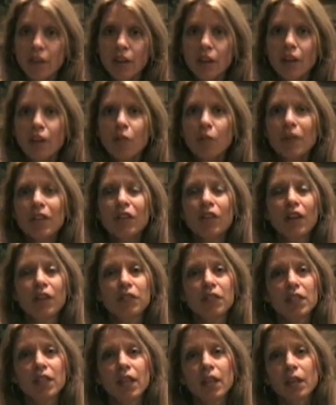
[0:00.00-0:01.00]
And I don't mean you
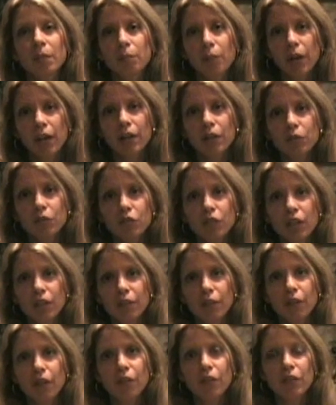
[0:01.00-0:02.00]
have to take a brand new
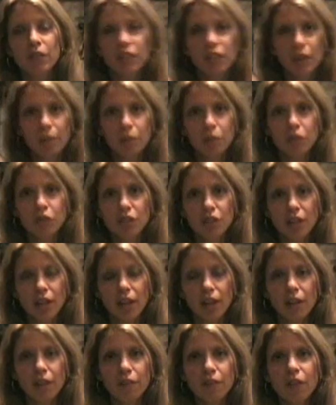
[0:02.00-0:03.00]
shaver every time you
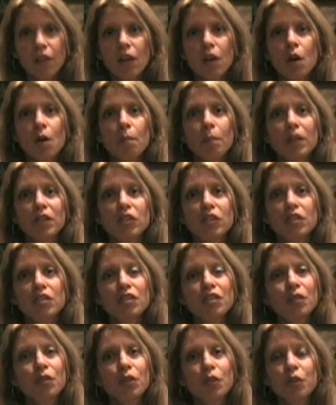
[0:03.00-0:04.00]
shave, but
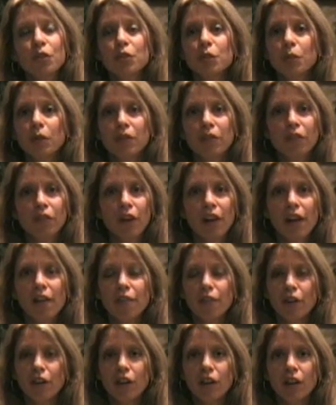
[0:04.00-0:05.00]
just don't use one
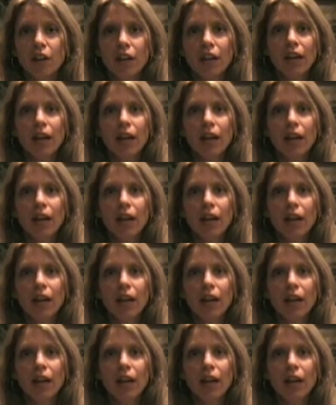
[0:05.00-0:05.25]
forever.